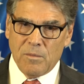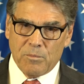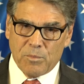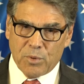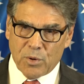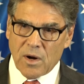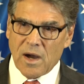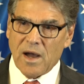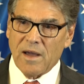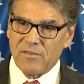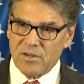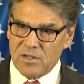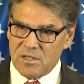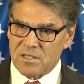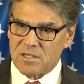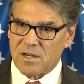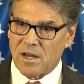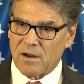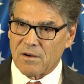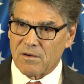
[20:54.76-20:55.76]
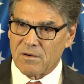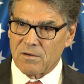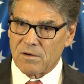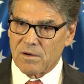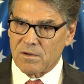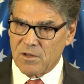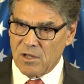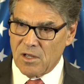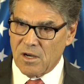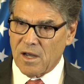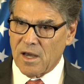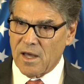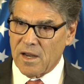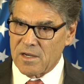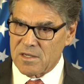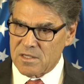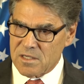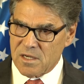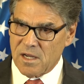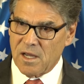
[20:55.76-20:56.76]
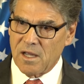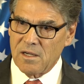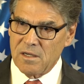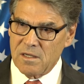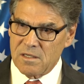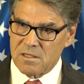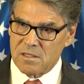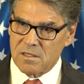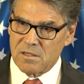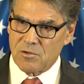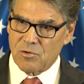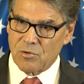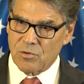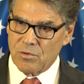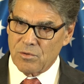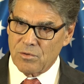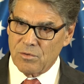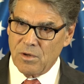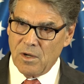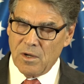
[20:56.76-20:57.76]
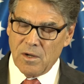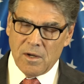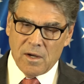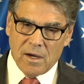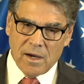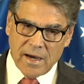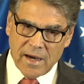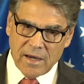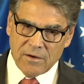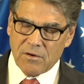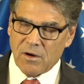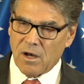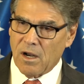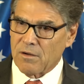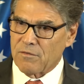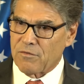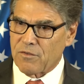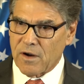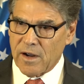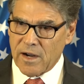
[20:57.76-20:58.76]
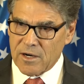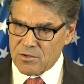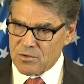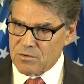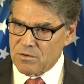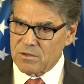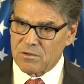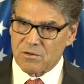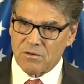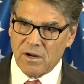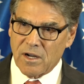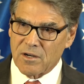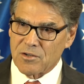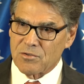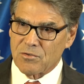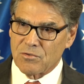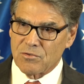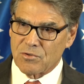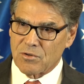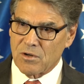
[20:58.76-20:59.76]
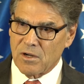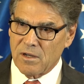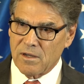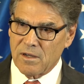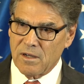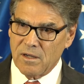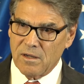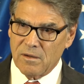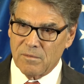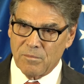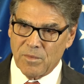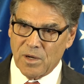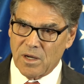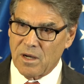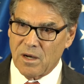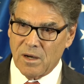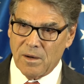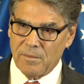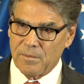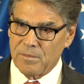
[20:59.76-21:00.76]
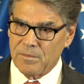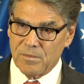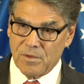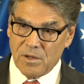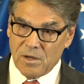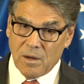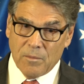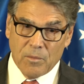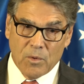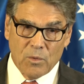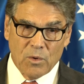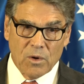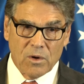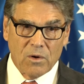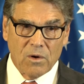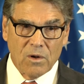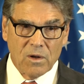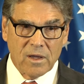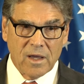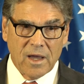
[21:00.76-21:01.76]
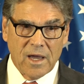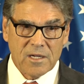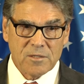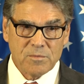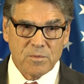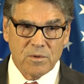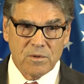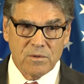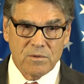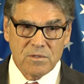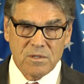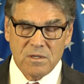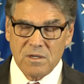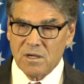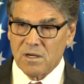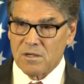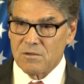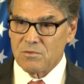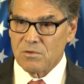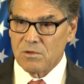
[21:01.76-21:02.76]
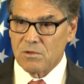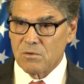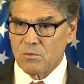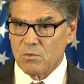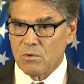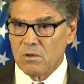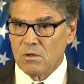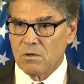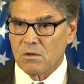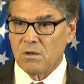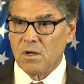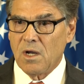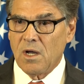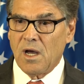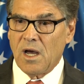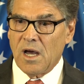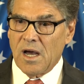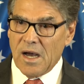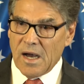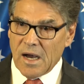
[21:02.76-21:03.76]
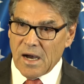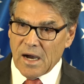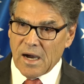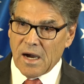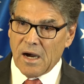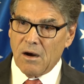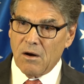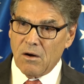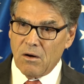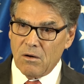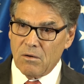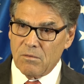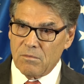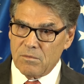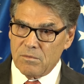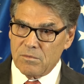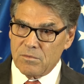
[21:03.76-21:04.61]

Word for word: private sector in the United States through hydraulic fracturing, directional drilling, become the number one oil and gas producing country in the world. Our